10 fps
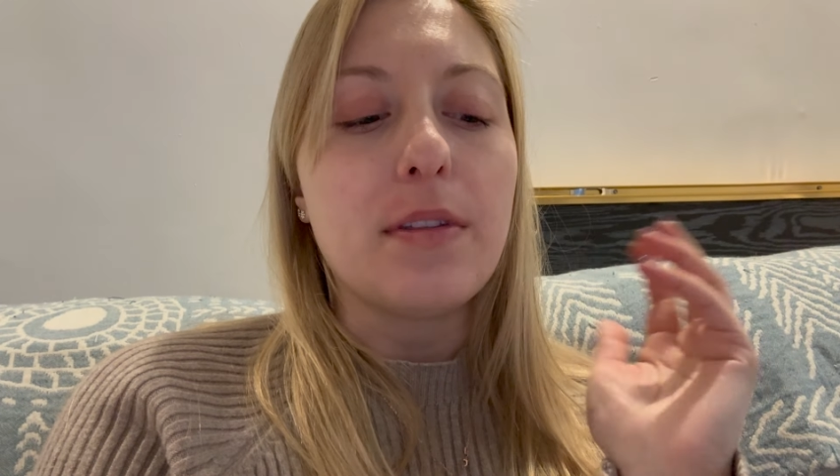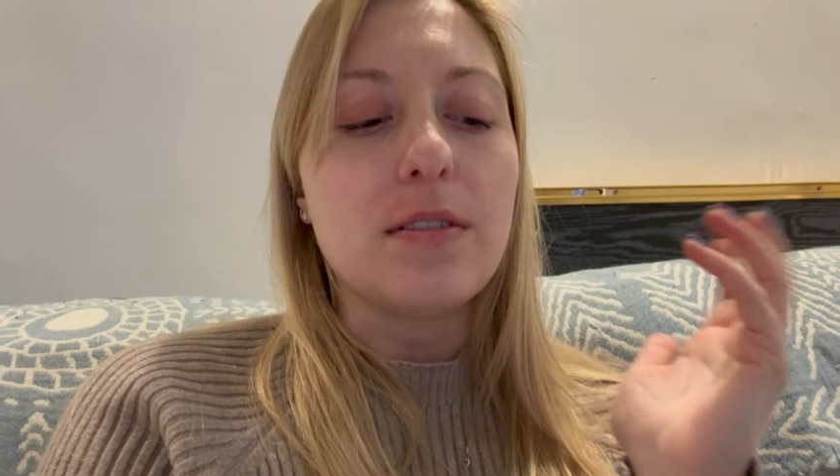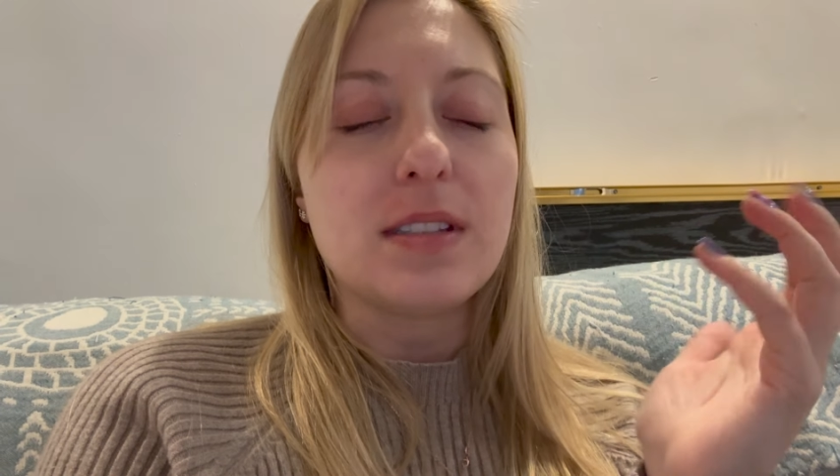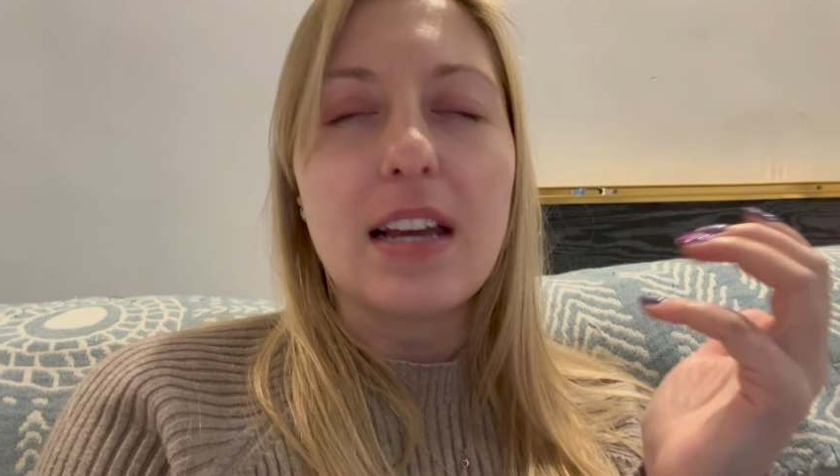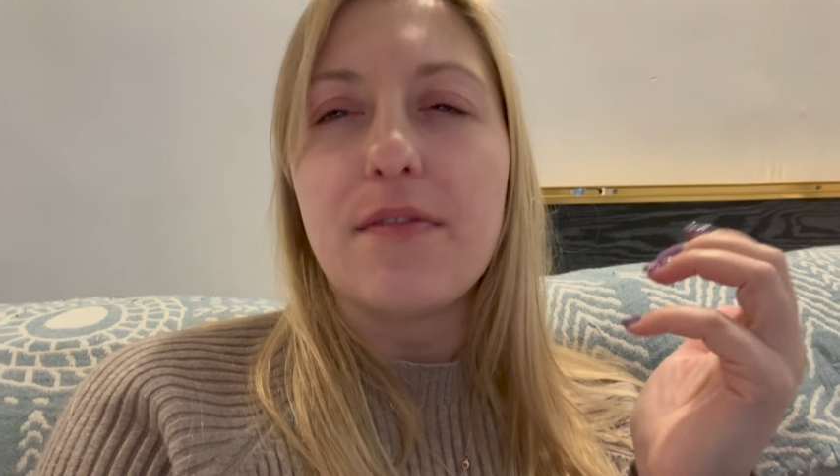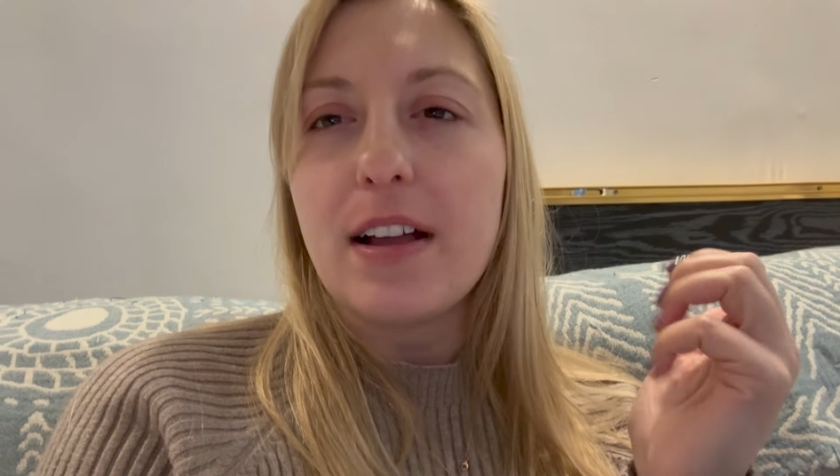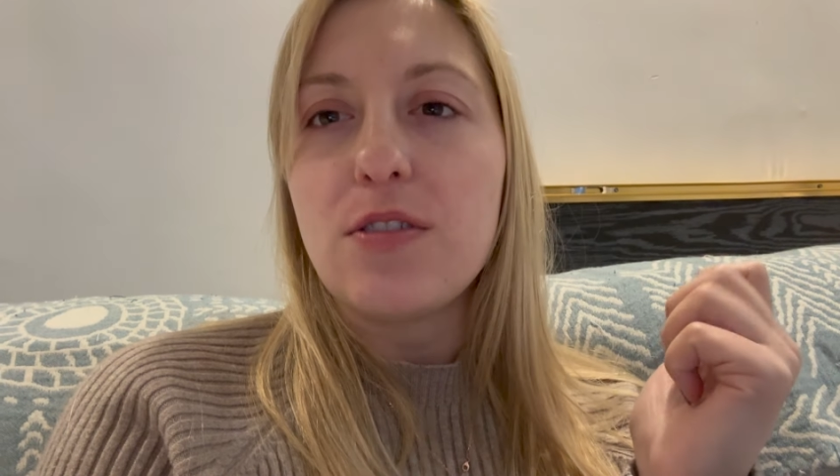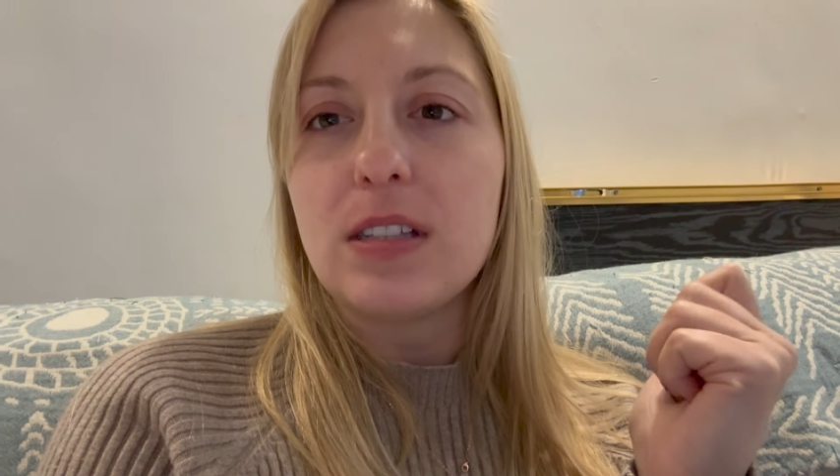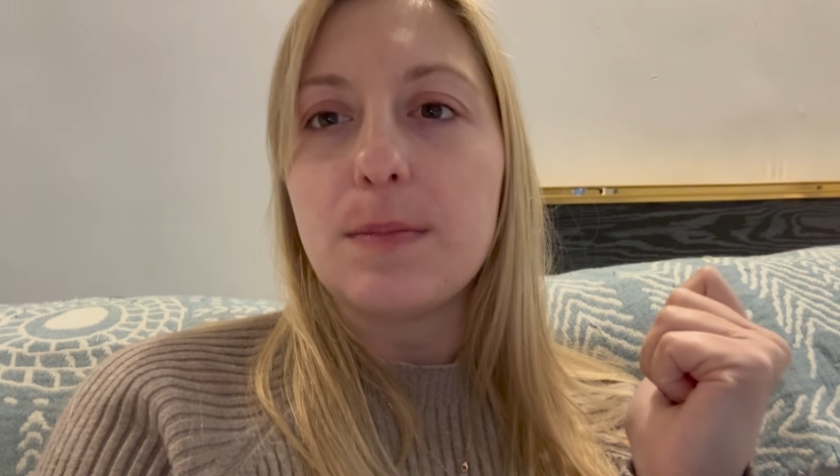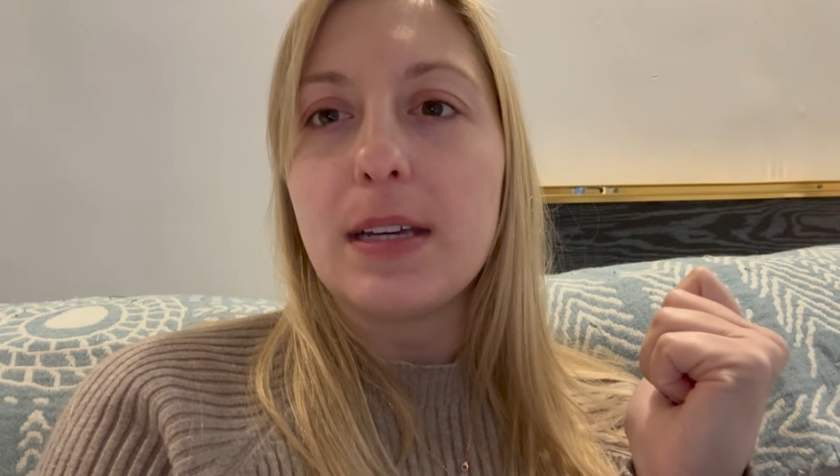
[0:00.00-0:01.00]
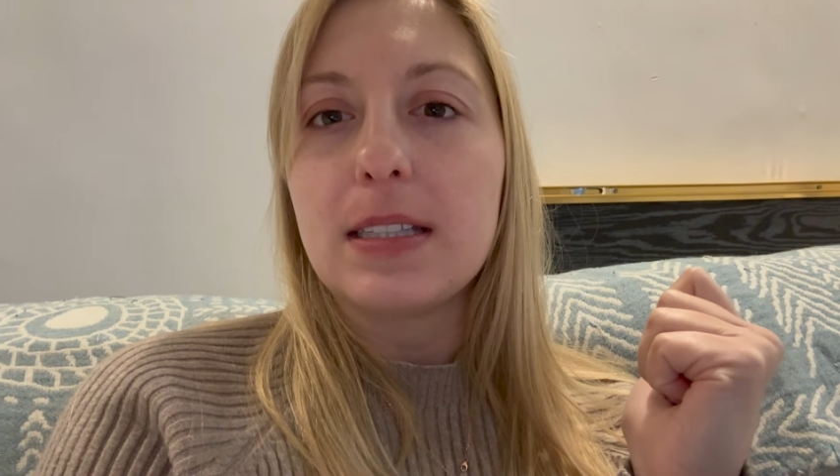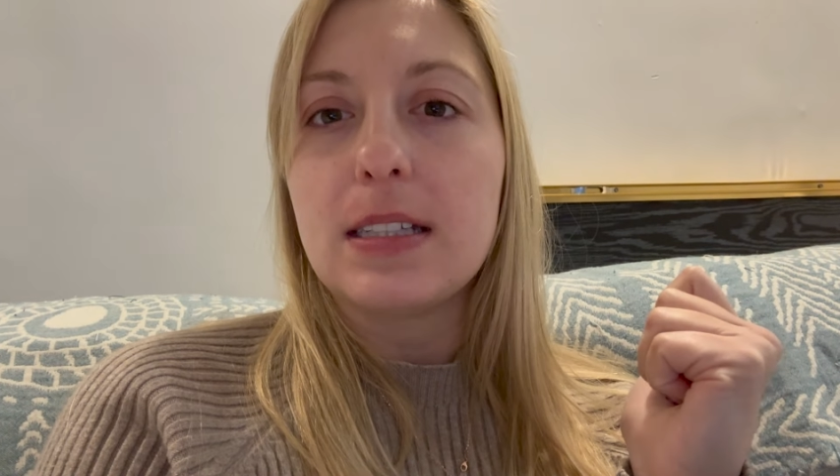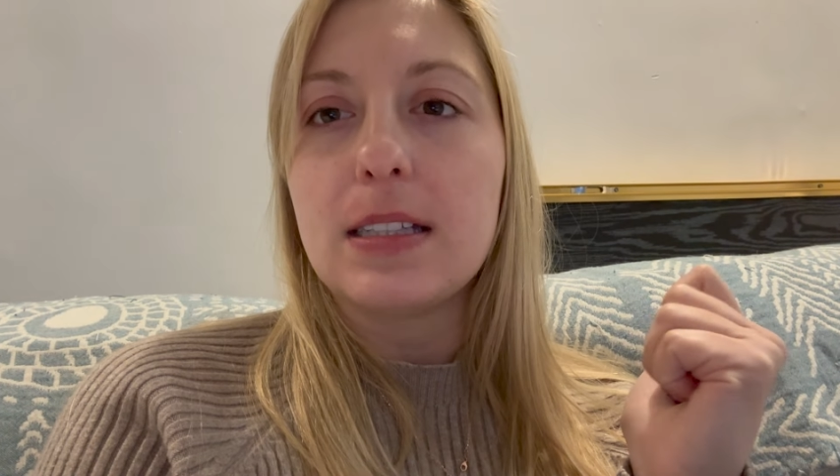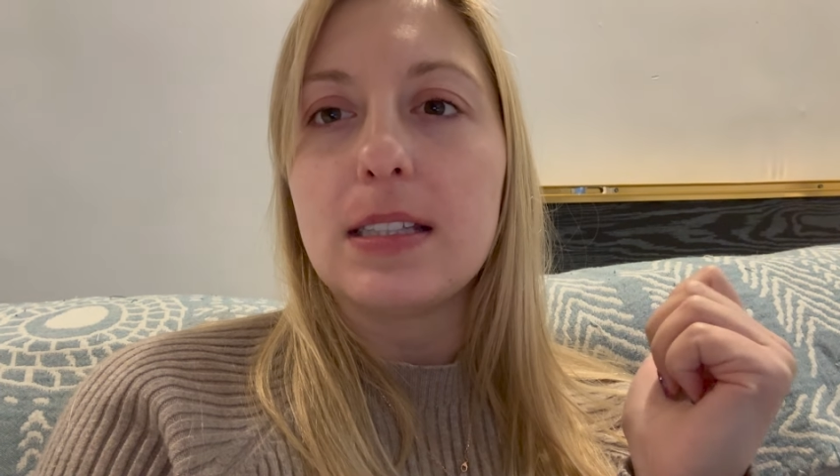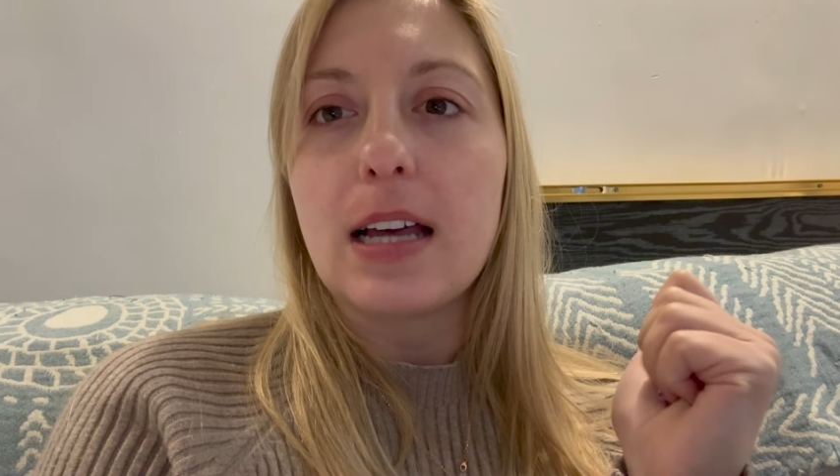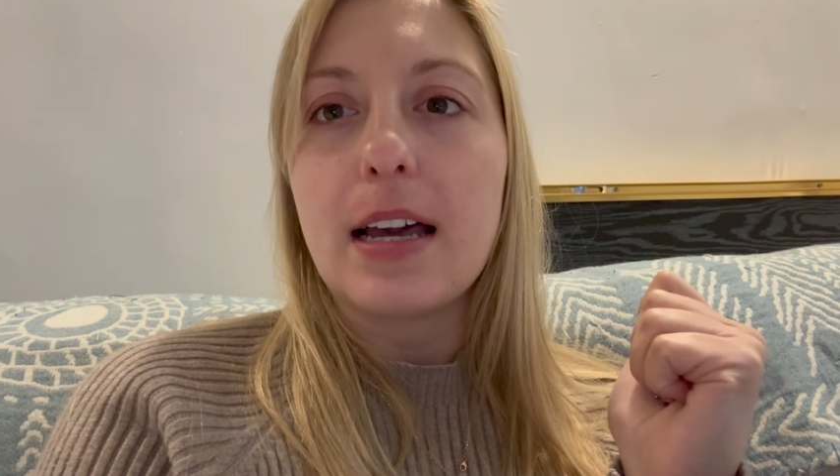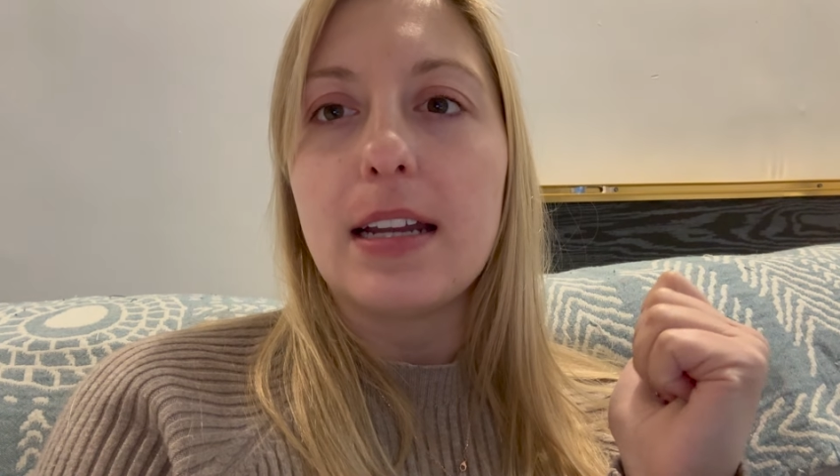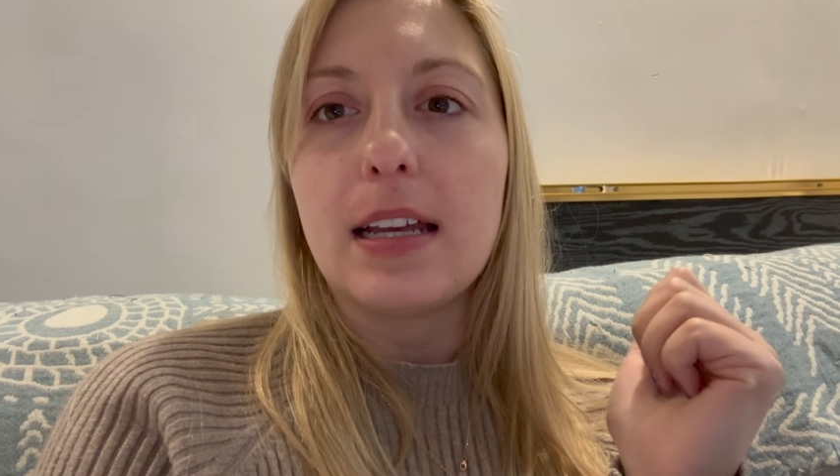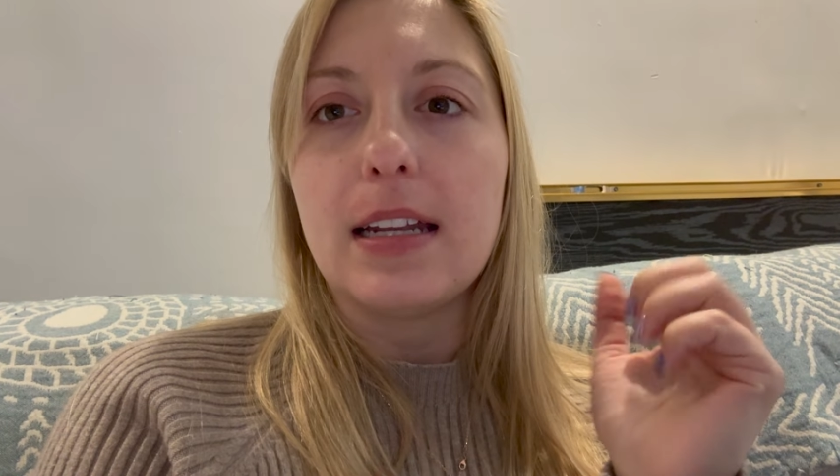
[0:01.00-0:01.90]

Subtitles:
when there's like veggies mixed inside